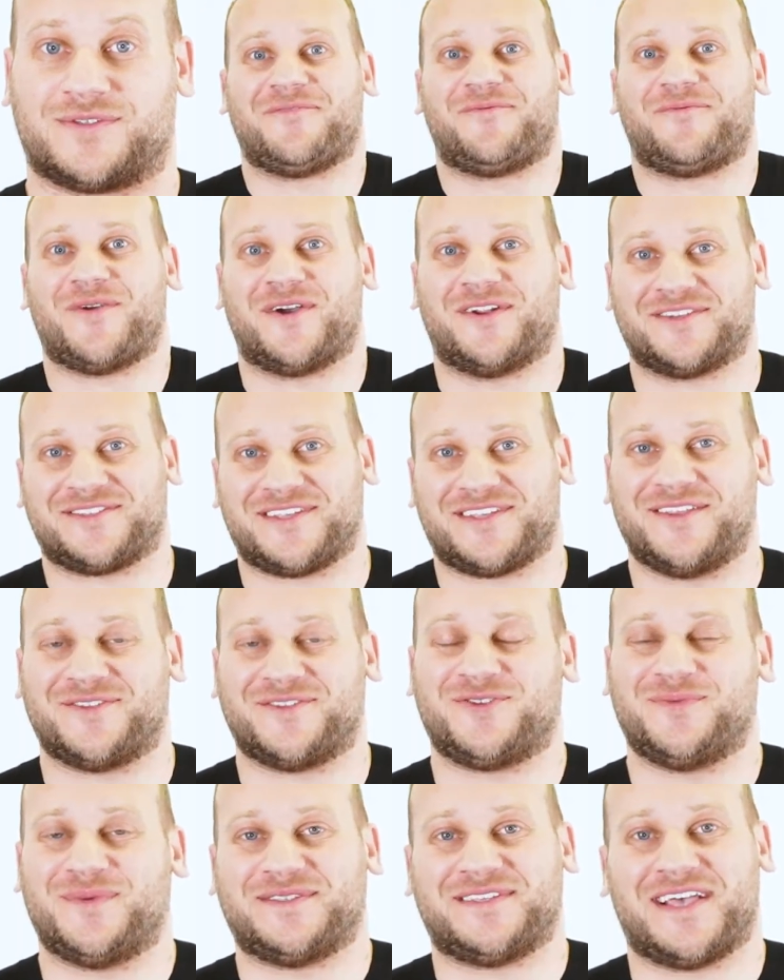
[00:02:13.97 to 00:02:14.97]
If we understand the
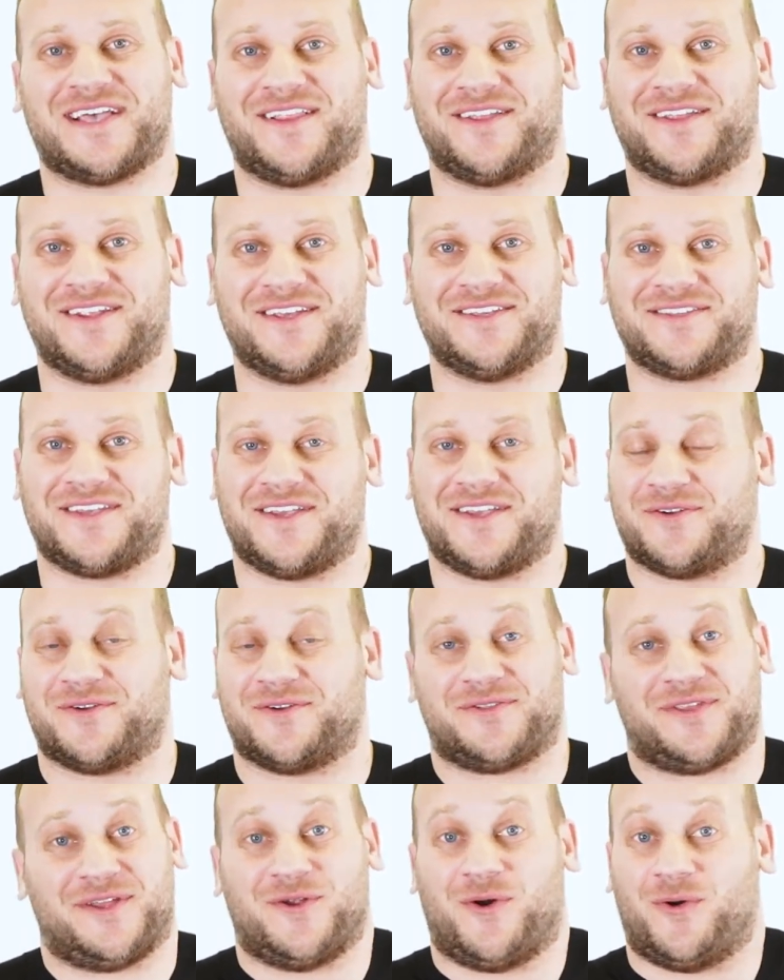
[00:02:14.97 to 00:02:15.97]
two mentalities,
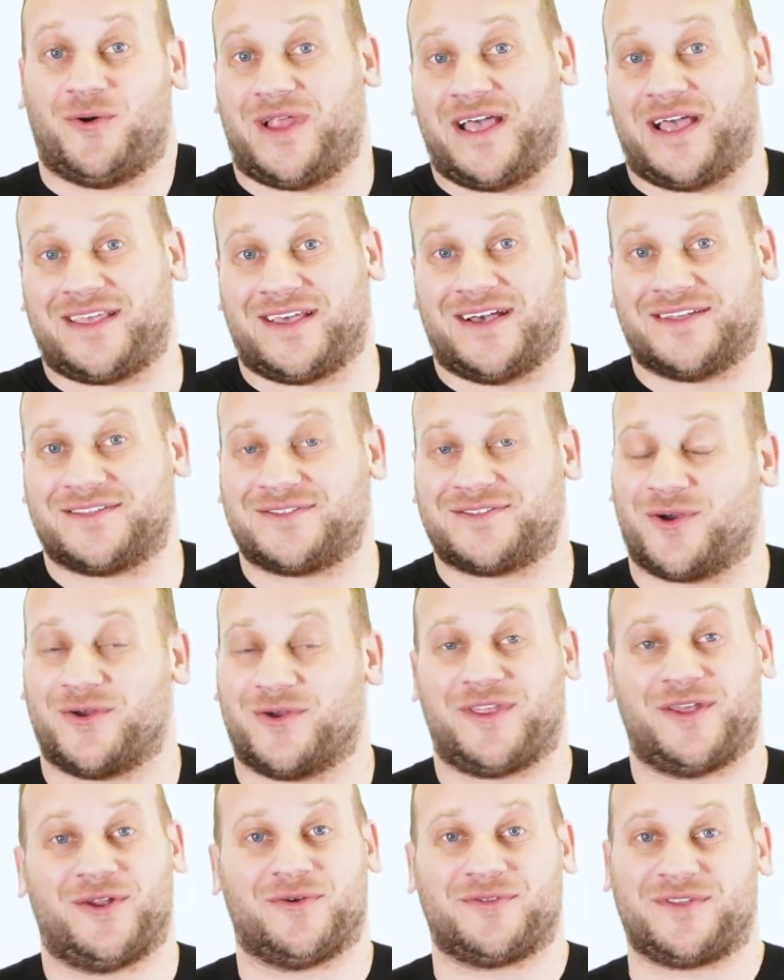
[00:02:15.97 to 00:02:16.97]
either they don't like us or
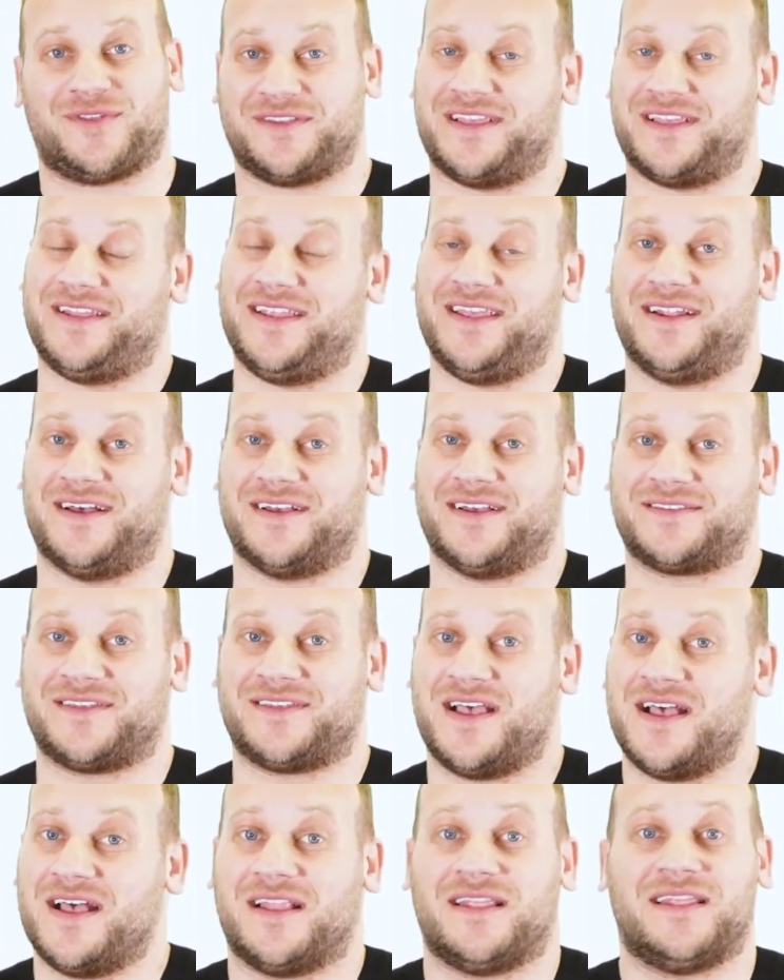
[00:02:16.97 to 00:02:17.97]
they don't think they need us,
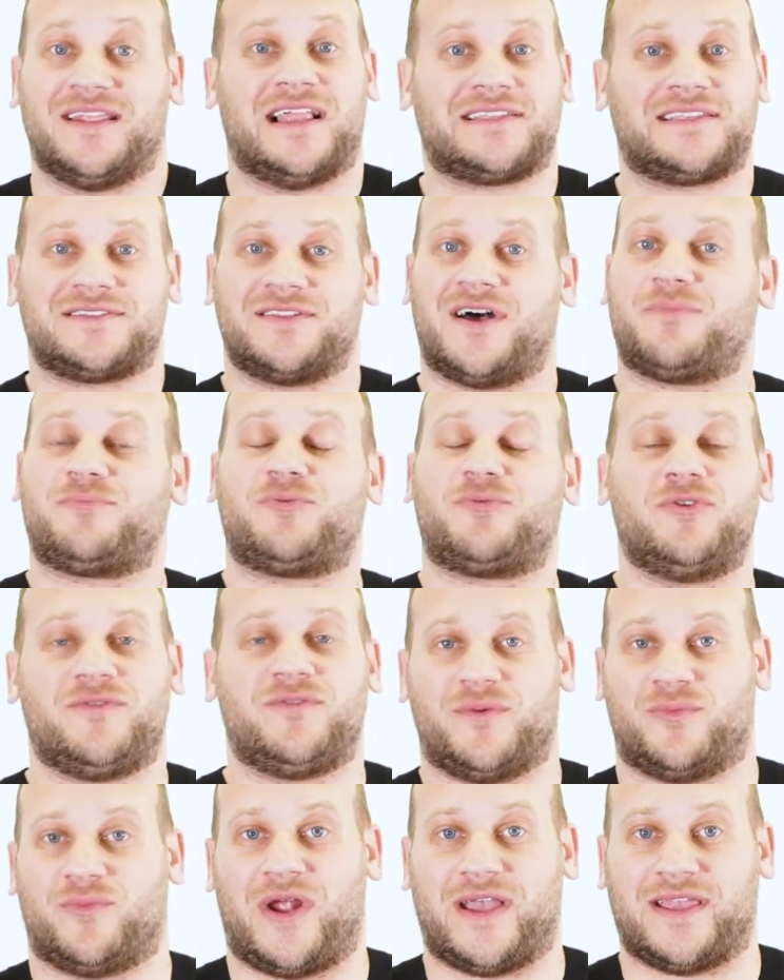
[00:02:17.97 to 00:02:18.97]
let's not prove
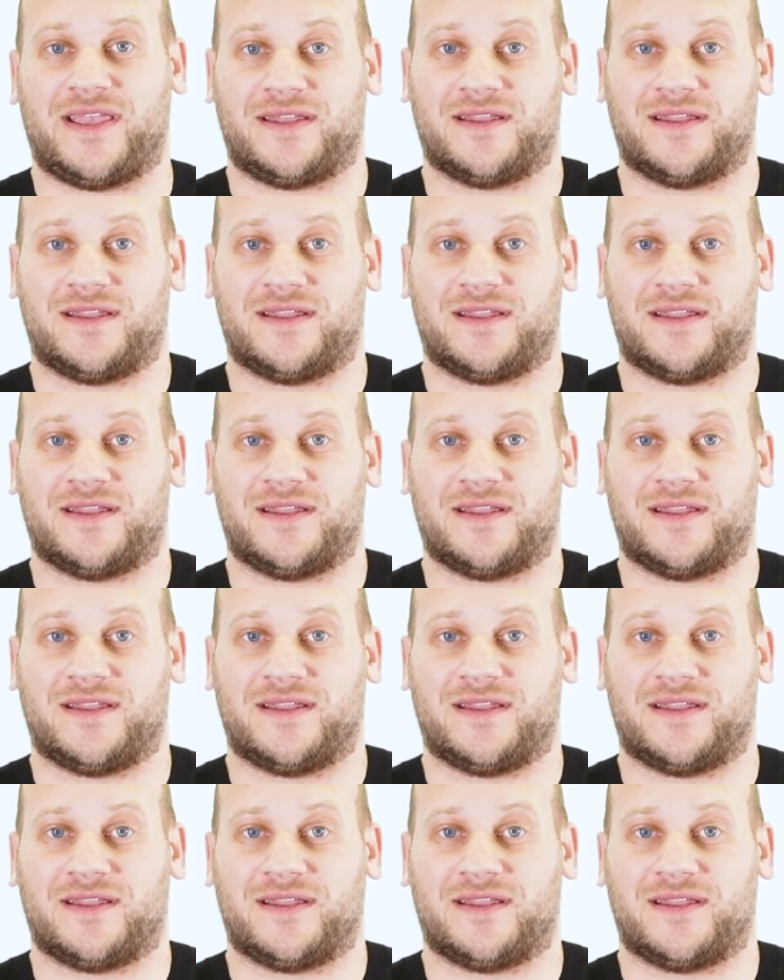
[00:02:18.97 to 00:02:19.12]
them right.